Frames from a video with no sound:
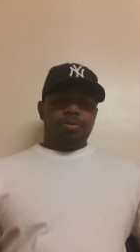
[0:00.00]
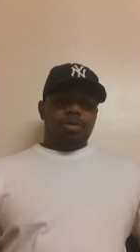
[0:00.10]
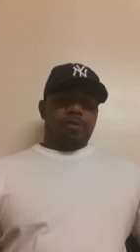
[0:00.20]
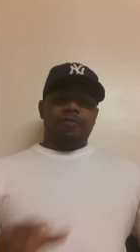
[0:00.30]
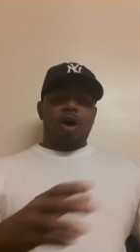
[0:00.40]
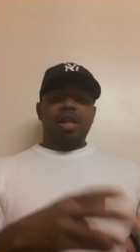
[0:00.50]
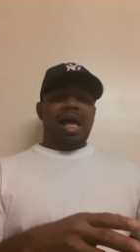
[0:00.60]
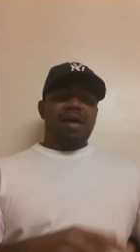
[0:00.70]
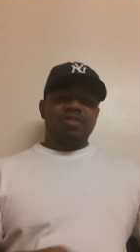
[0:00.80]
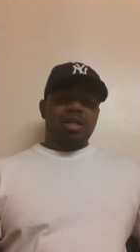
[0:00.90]
the father
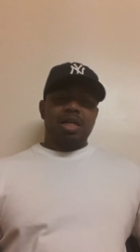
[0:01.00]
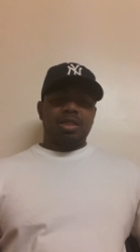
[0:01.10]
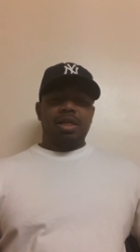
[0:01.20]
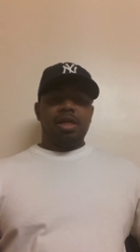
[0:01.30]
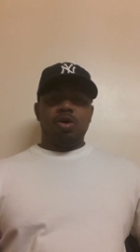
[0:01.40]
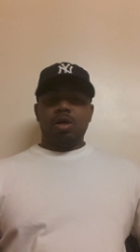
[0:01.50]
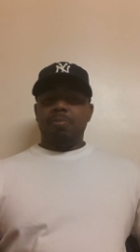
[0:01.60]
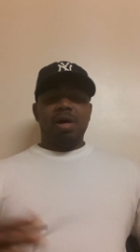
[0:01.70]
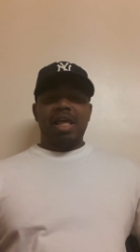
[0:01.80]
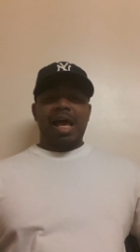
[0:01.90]
has custody or the
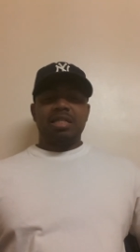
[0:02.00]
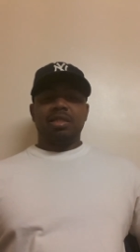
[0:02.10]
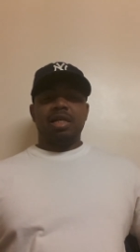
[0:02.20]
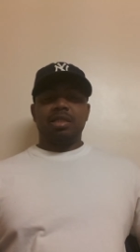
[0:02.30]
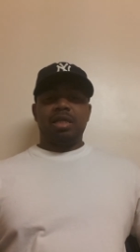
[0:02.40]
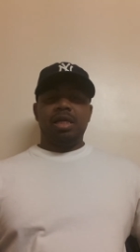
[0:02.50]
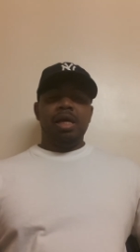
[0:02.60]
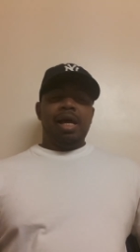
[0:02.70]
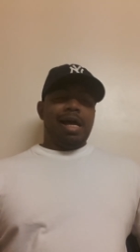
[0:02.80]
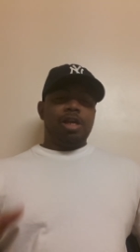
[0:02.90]
mother has
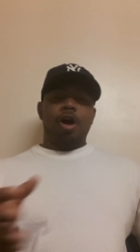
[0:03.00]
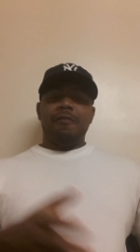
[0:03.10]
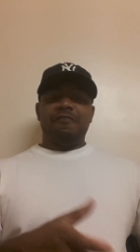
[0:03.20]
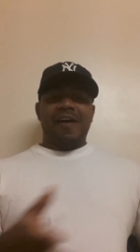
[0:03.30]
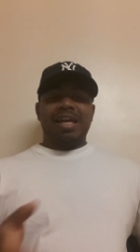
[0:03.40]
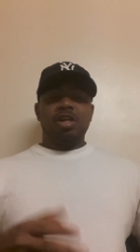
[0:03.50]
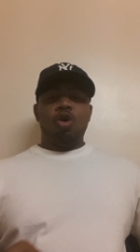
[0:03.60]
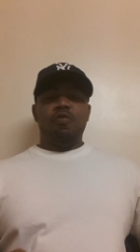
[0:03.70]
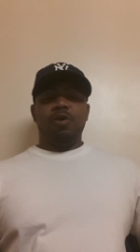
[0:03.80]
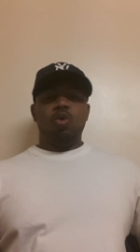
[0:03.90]
custody, and y'all fighting
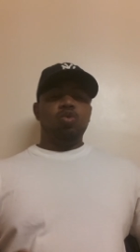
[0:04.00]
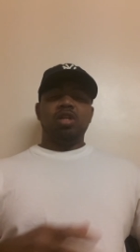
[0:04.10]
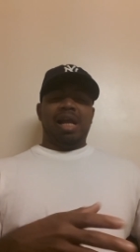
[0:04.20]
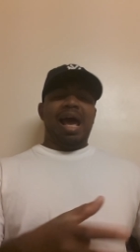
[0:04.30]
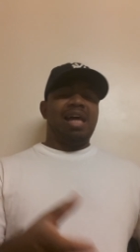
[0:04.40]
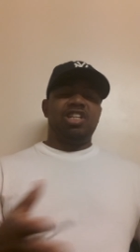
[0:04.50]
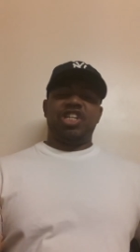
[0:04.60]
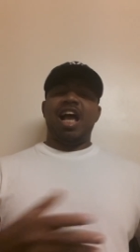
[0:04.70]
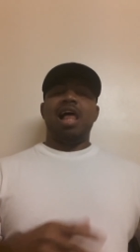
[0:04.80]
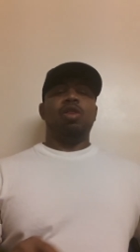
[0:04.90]
over who's gonna have a
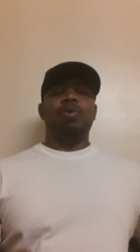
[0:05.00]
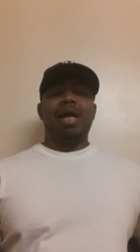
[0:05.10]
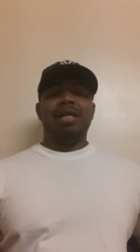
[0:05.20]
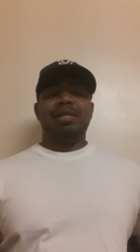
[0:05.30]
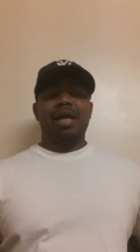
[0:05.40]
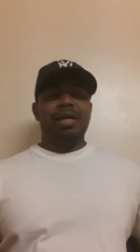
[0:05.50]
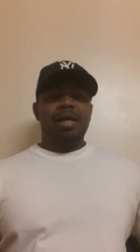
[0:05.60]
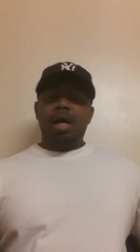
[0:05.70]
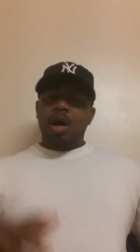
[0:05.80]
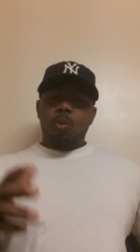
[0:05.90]
child on that day.
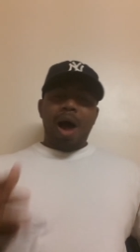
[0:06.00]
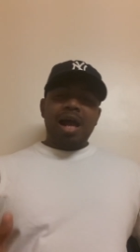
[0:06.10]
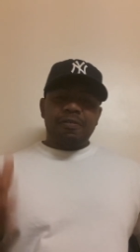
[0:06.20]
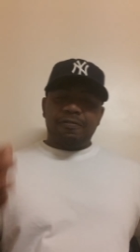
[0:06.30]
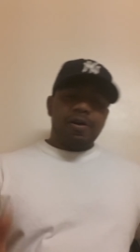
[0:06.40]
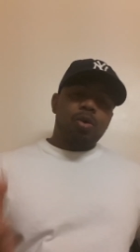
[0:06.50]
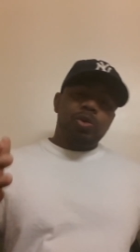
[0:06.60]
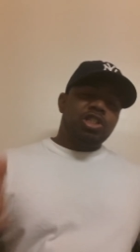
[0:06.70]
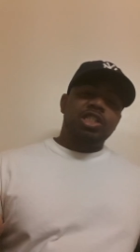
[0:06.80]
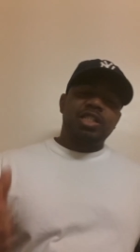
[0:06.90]
Why the fuck
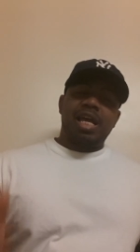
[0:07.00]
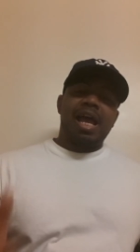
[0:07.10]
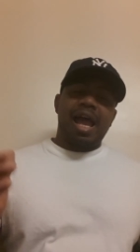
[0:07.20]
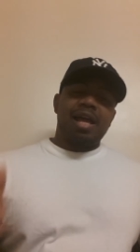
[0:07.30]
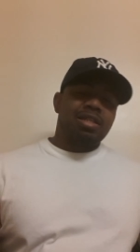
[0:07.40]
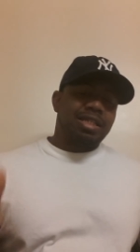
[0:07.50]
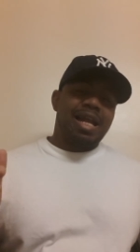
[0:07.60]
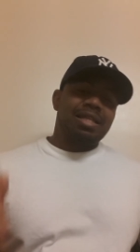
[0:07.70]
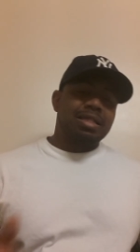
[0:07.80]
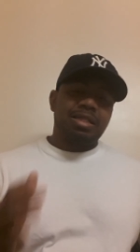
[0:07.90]
we just can't sit
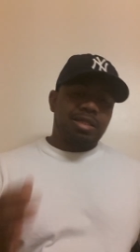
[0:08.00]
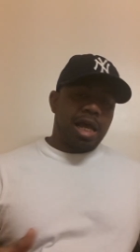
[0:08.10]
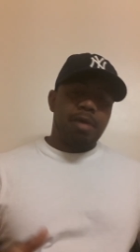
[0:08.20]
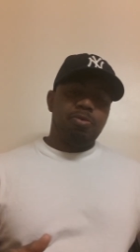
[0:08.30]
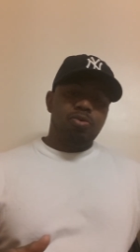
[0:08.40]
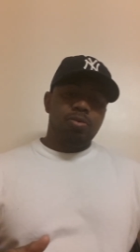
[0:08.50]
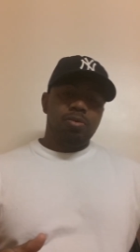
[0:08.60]
at this table,